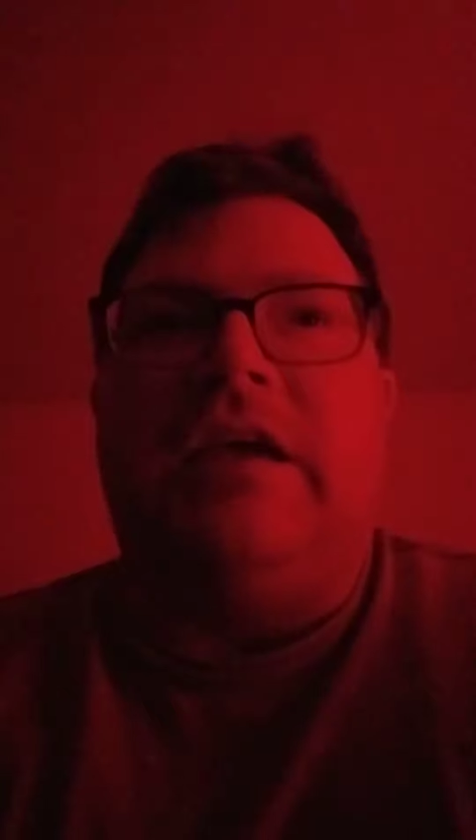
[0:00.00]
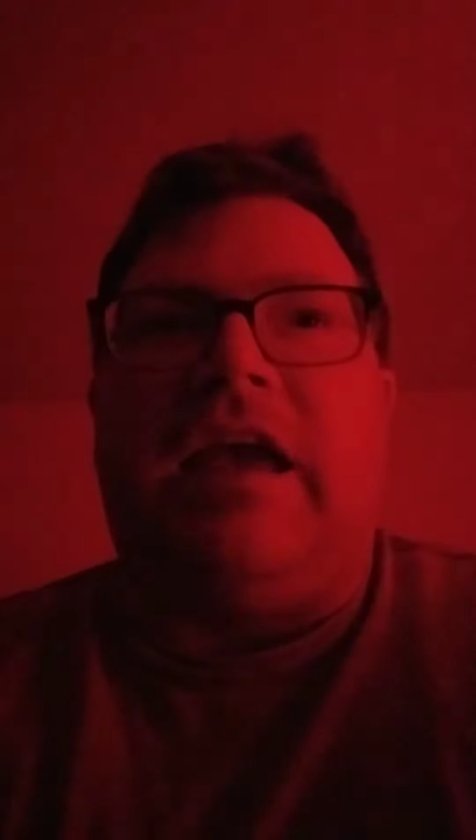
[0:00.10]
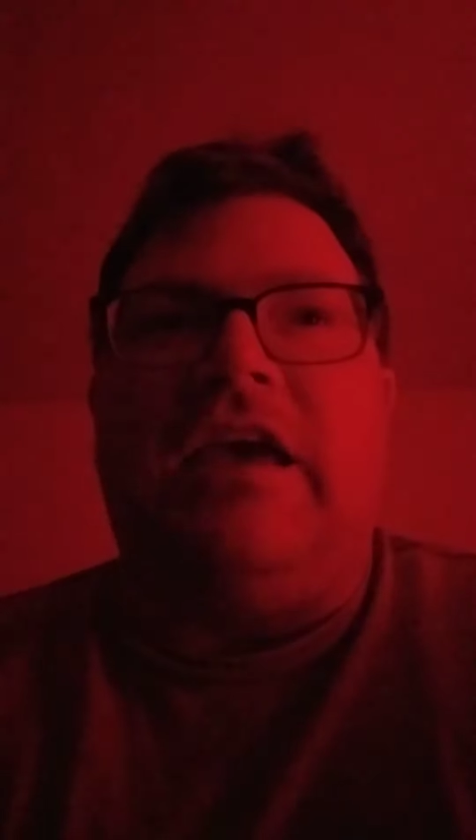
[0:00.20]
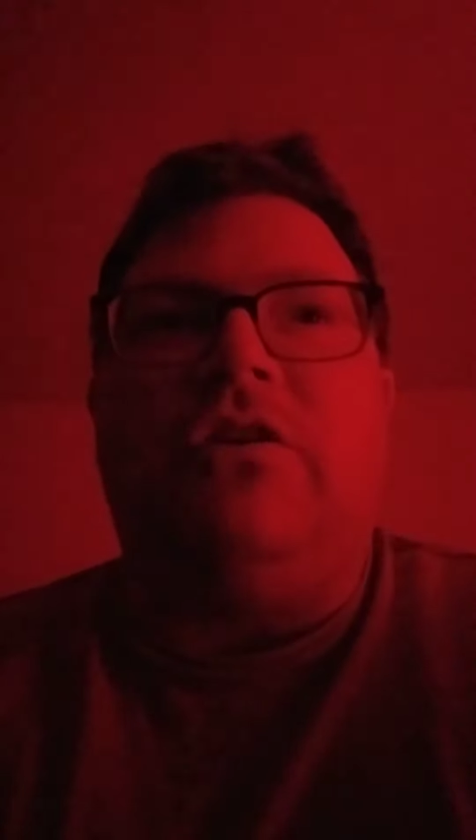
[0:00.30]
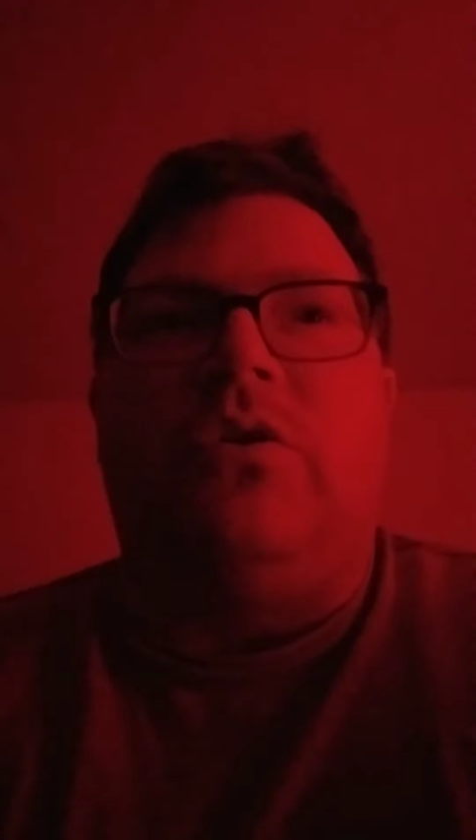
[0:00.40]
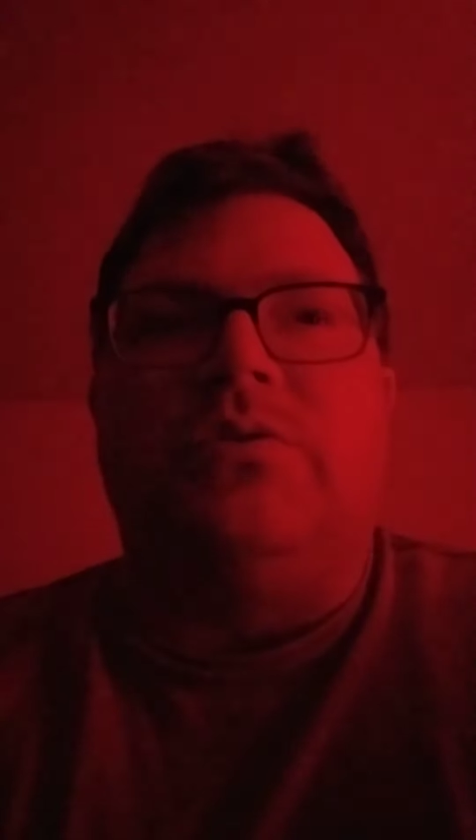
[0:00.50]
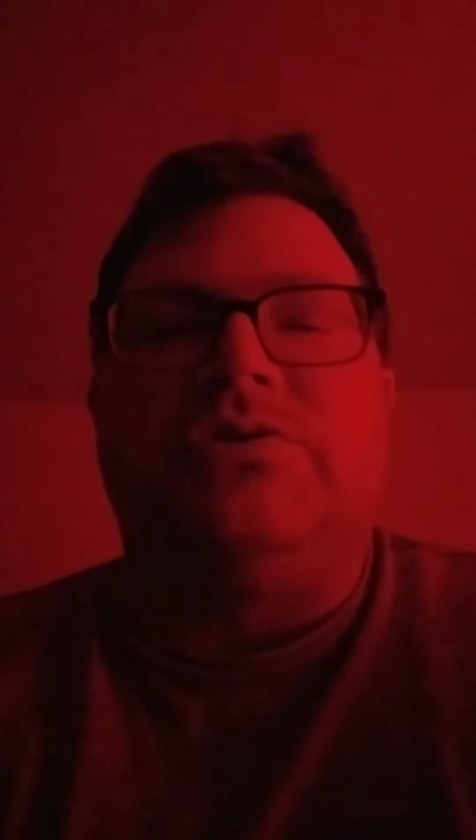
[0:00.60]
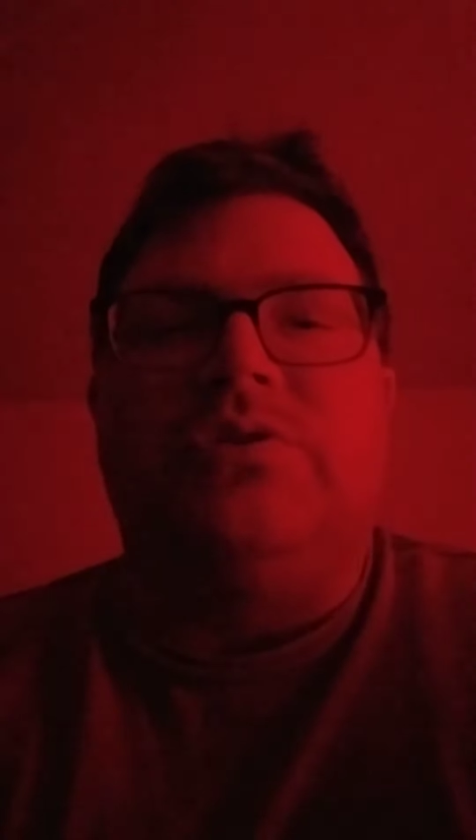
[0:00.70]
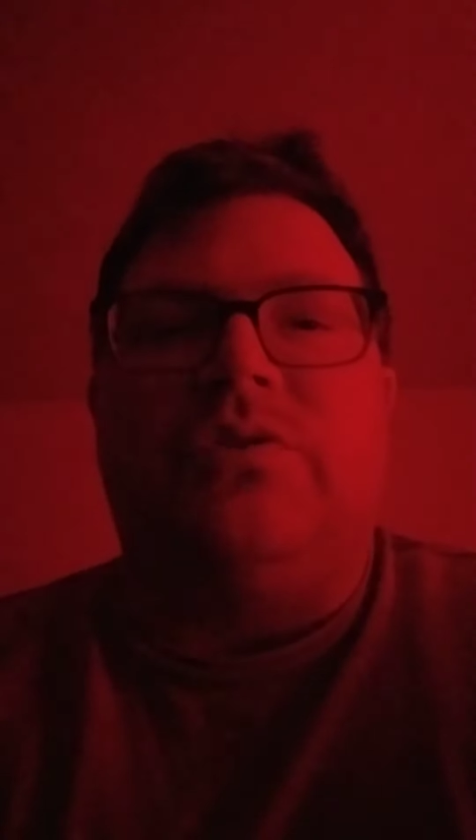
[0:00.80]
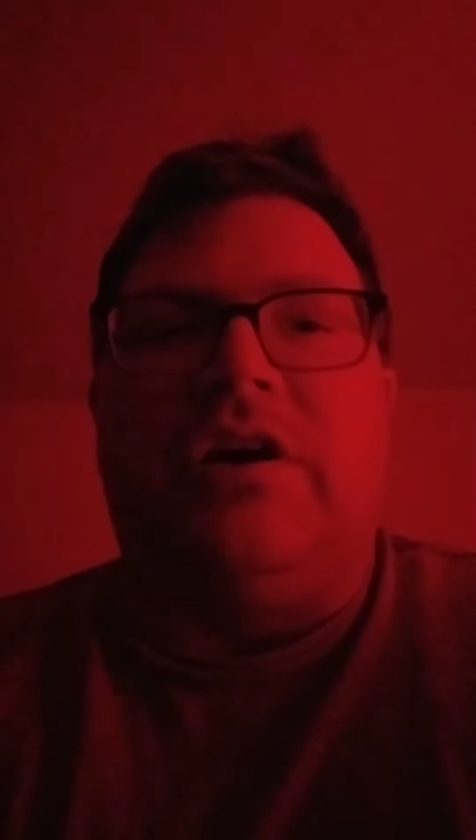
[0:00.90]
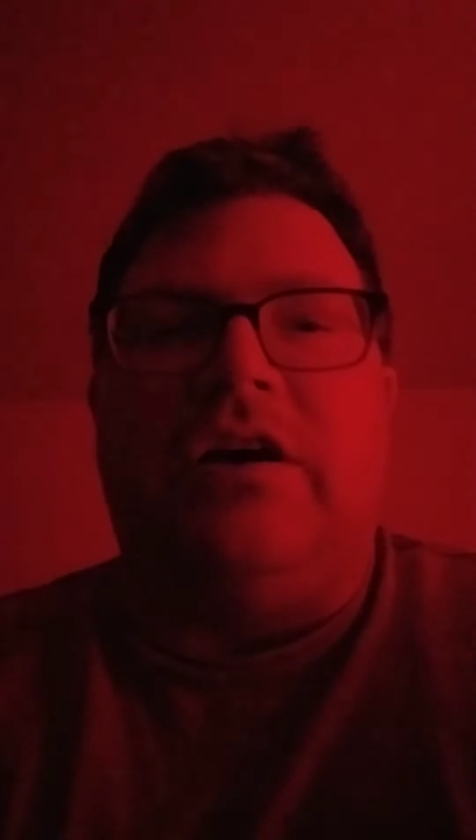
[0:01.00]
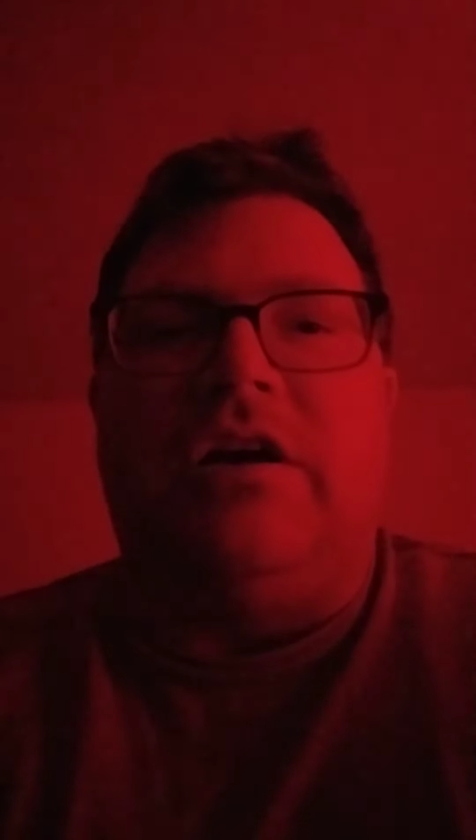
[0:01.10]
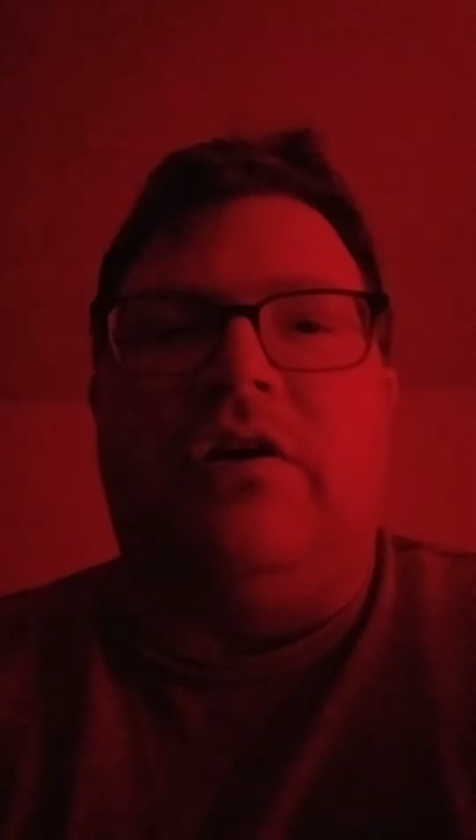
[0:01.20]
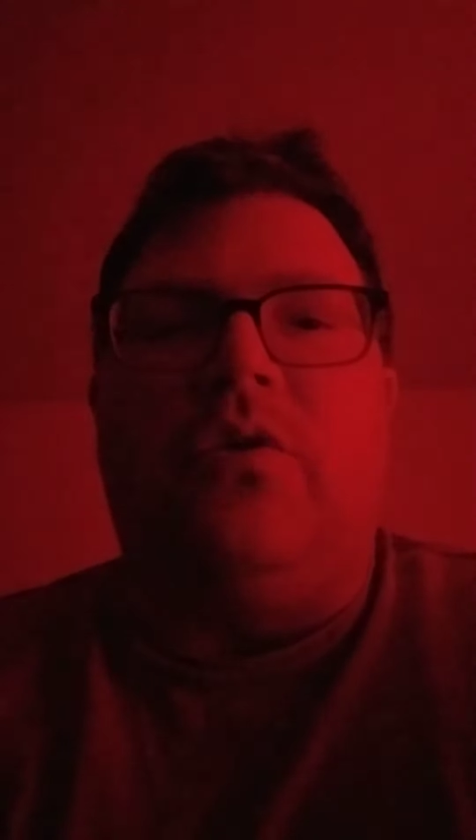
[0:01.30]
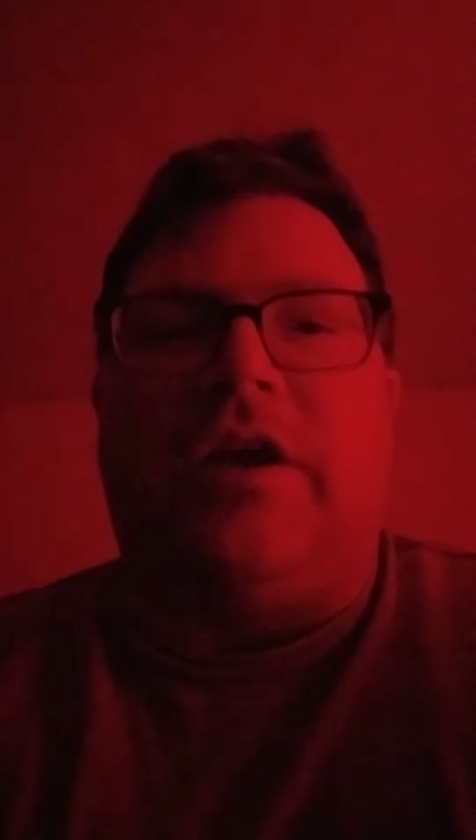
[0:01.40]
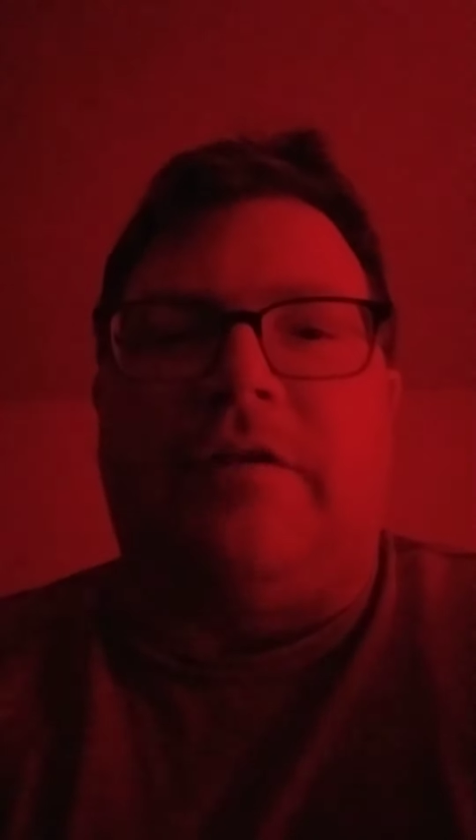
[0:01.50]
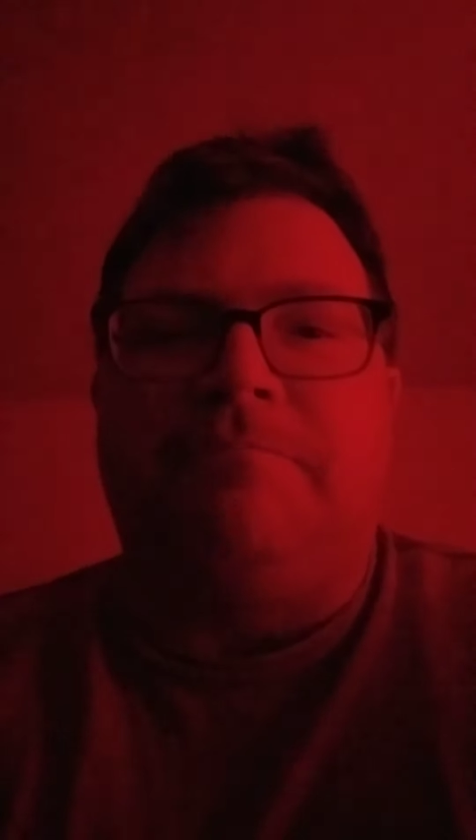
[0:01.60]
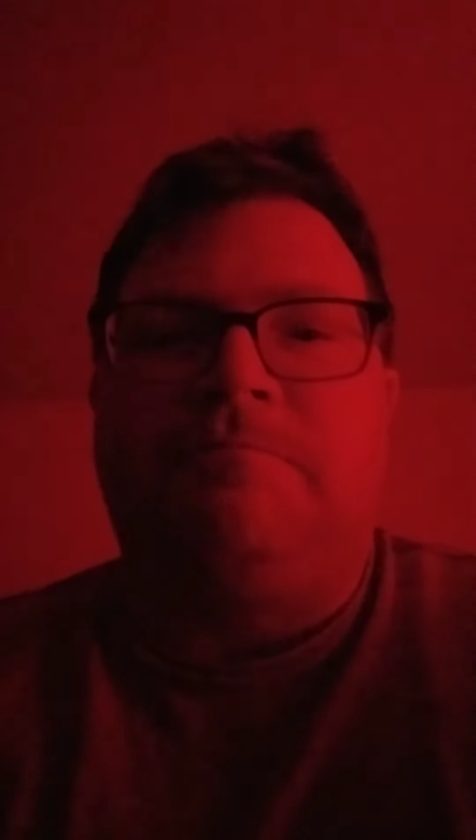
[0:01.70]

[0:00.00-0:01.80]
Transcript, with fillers: And also, uh, oh yeah,